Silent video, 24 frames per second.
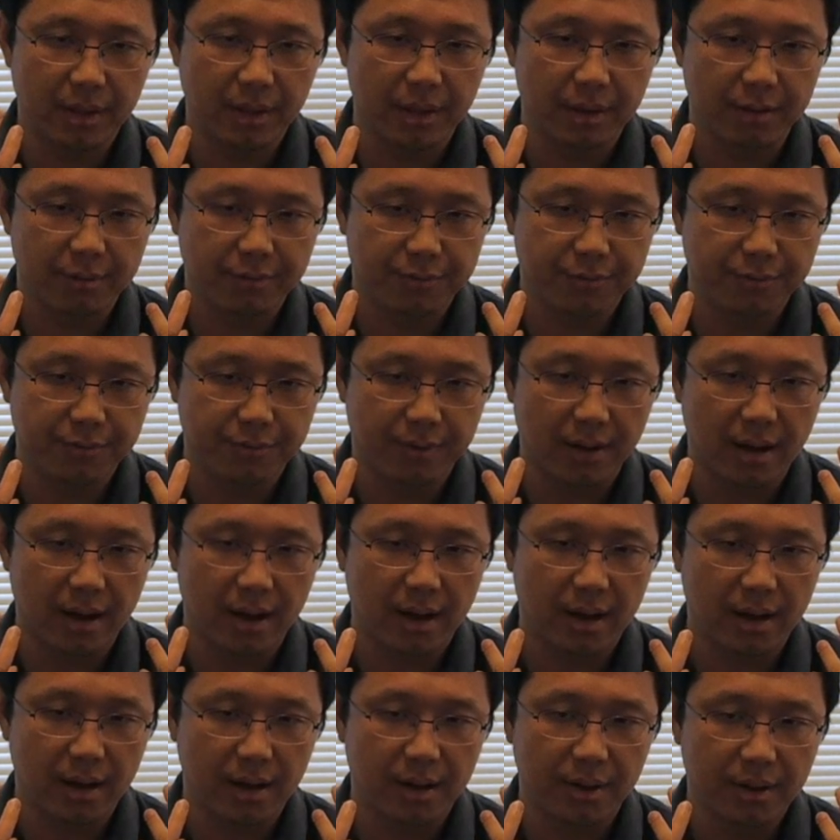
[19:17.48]
if
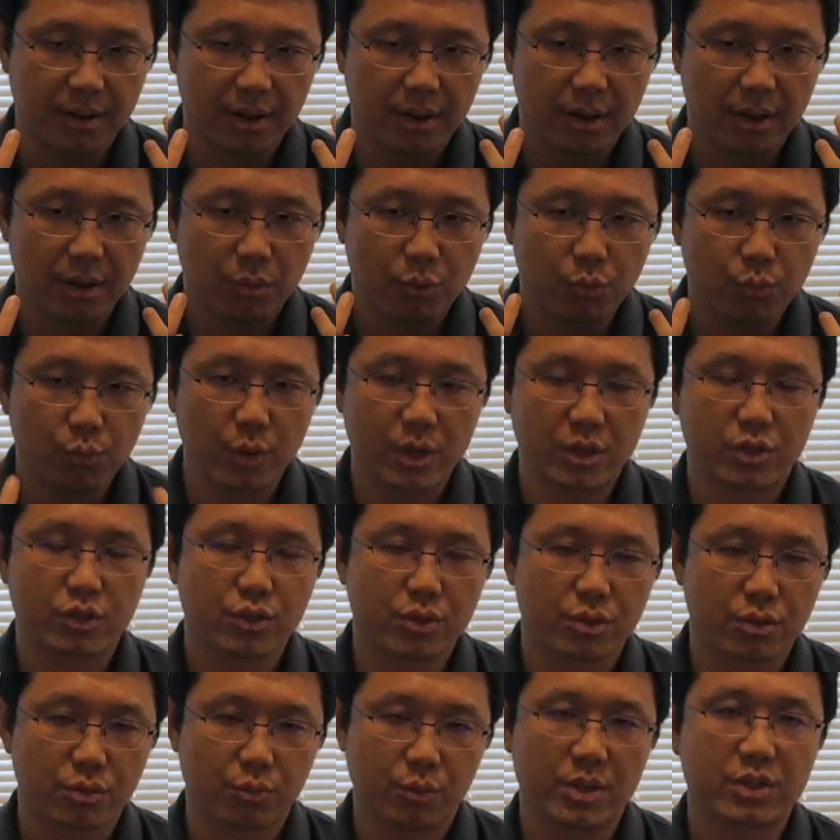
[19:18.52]

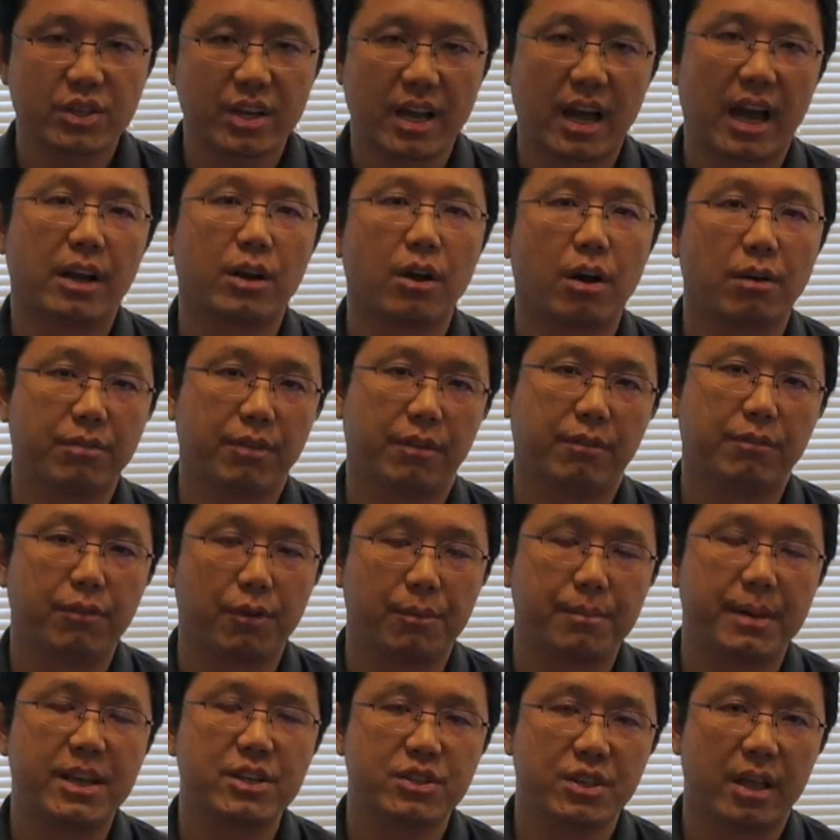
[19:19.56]
which kind of
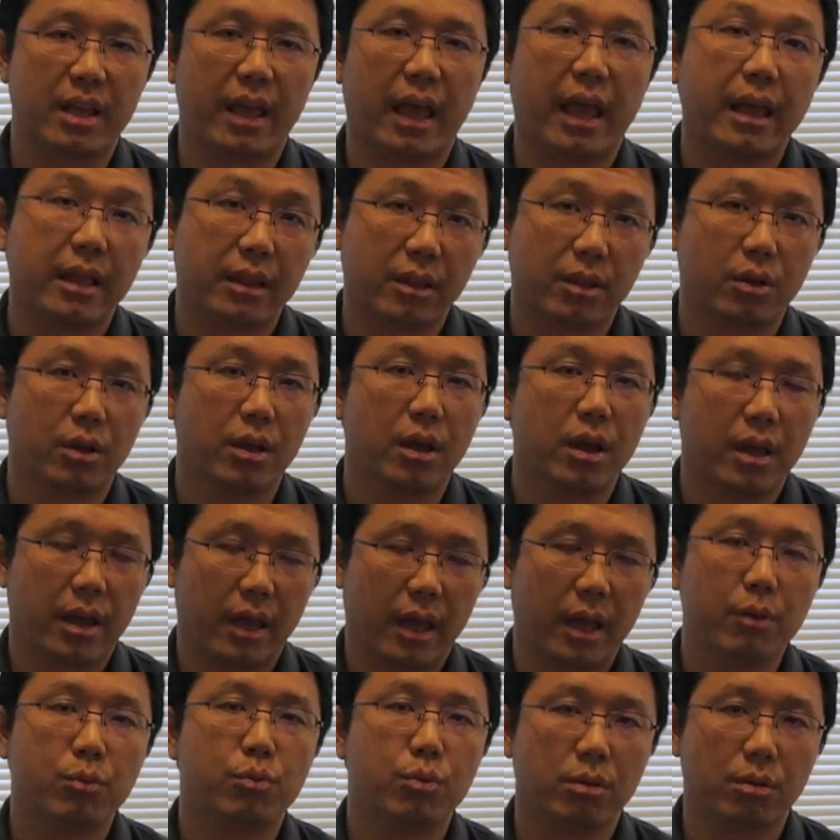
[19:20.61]
information it
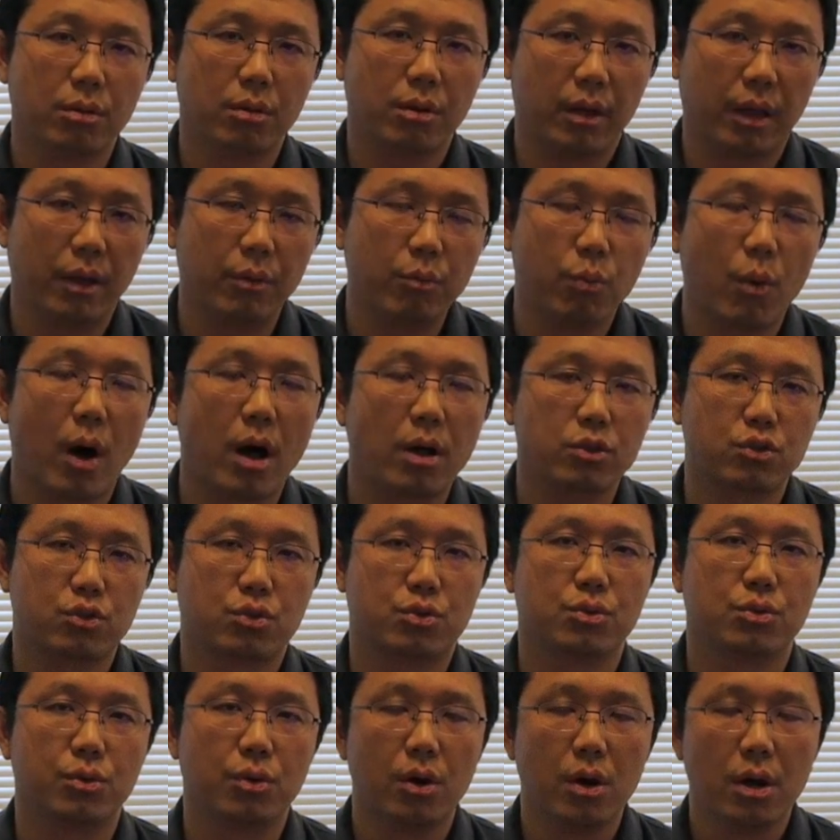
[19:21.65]
want
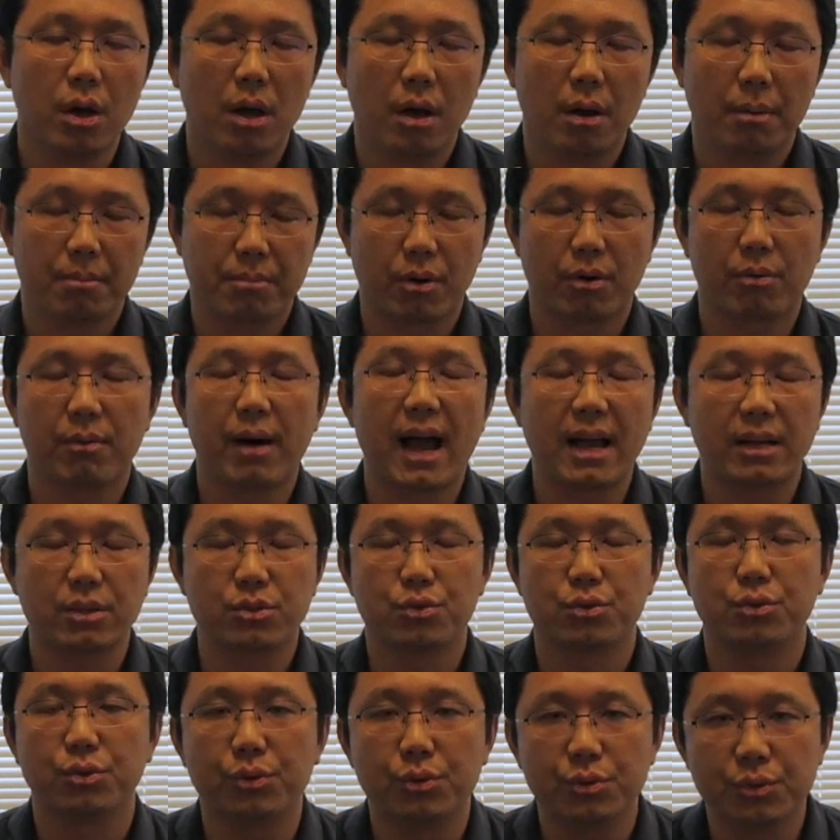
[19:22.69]
to provide
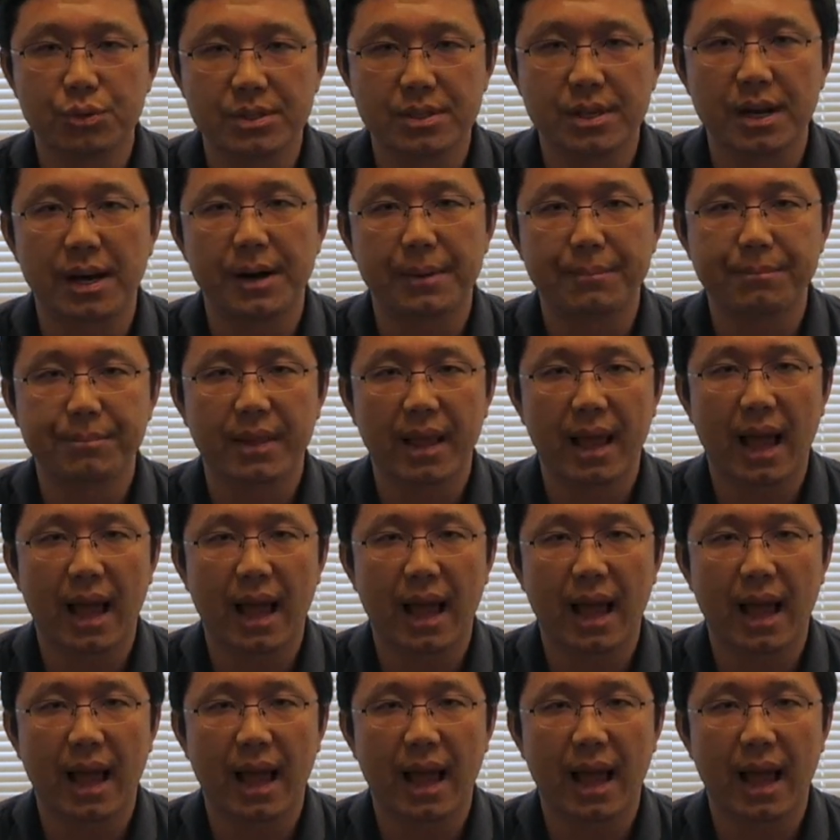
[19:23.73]
to the